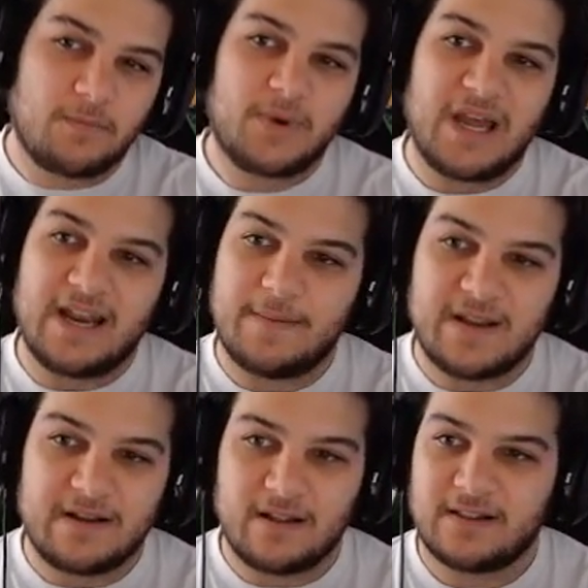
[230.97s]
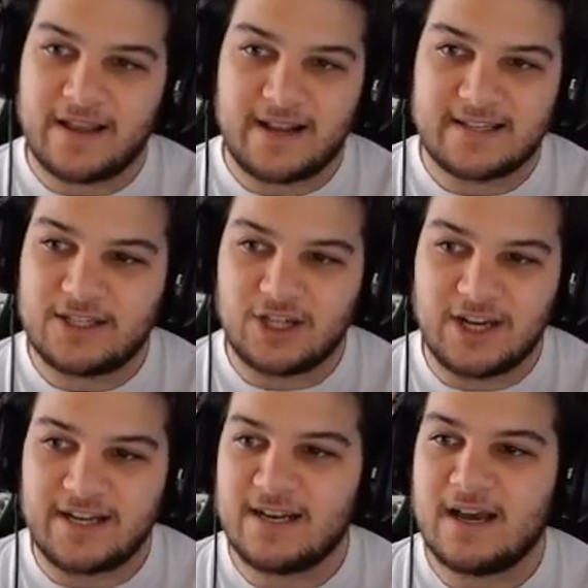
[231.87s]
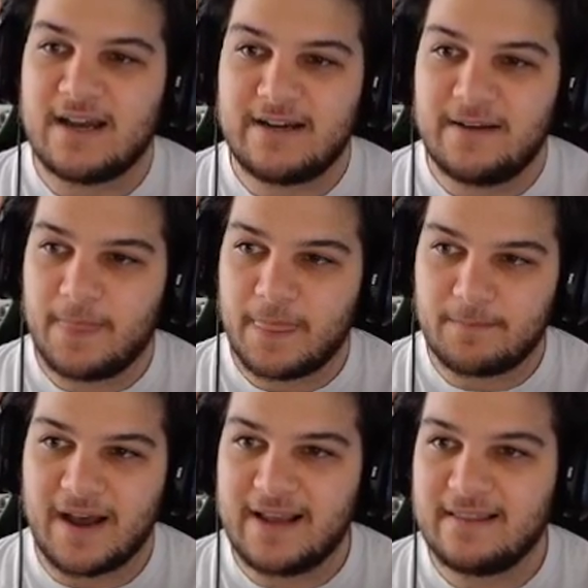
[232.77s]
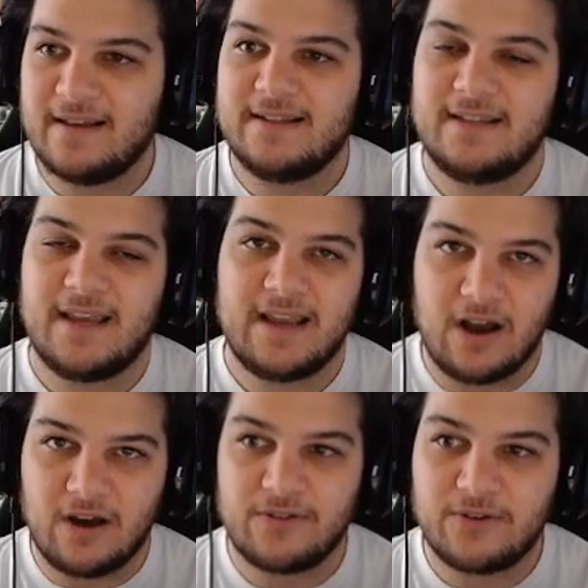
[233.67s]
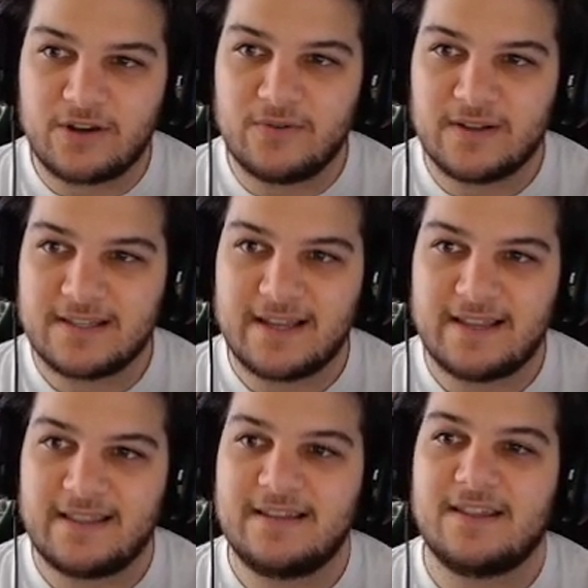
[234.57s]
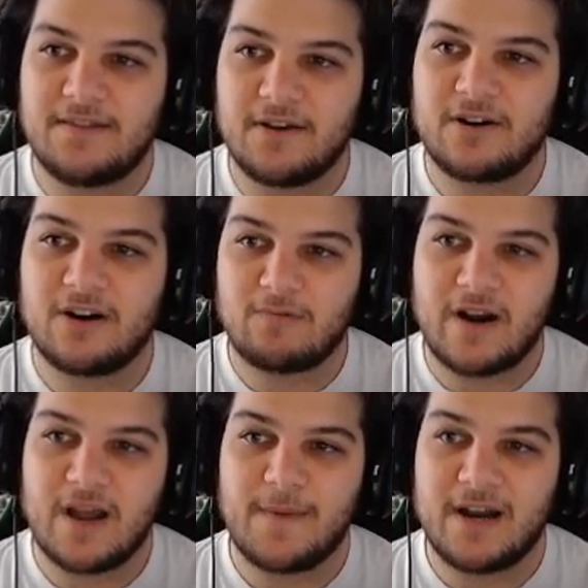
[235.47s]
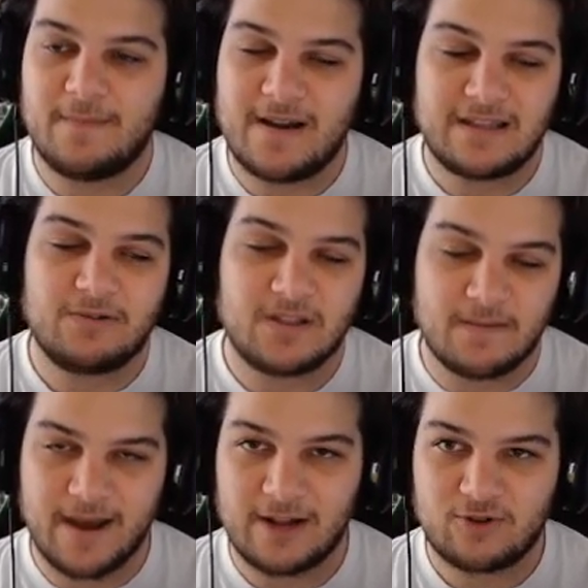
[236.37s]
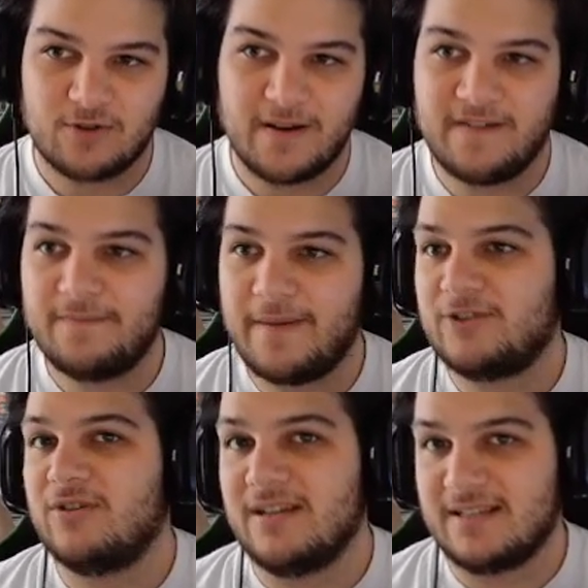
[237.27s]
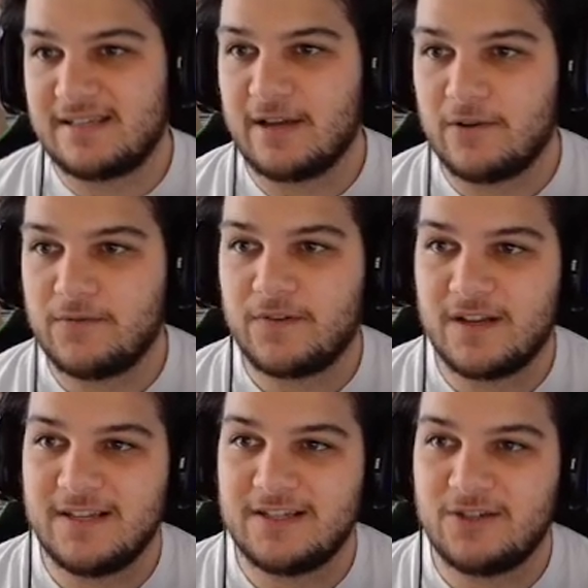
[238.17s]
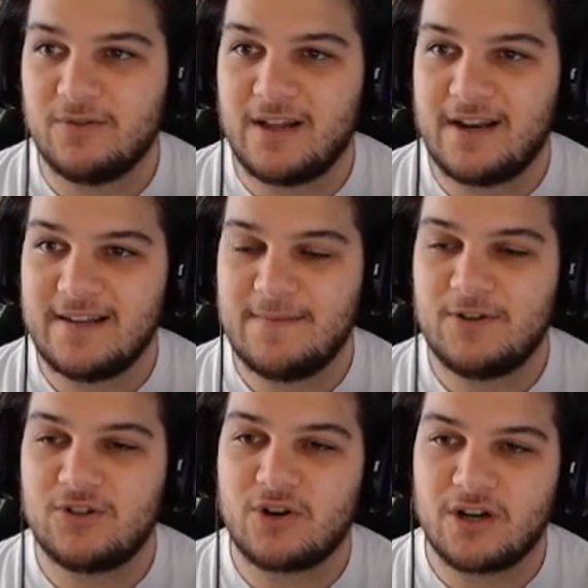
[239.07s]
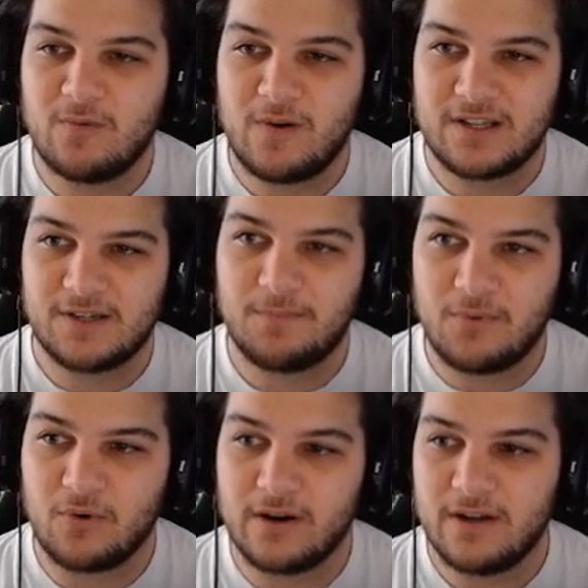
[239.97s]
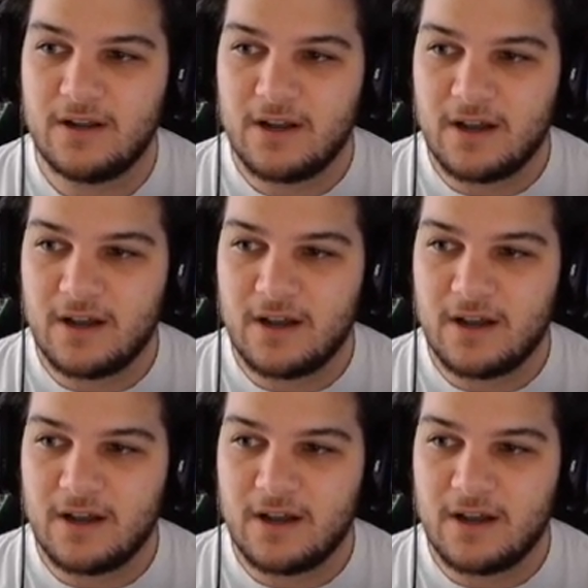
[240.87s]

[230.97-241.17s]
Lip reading: But, I mean, like I said, G89, Biollante, other units like this, they're gonna run up on him. Anything with the Batra buff, Batra itself could easily do a lot of damage, so you're gonna want to support,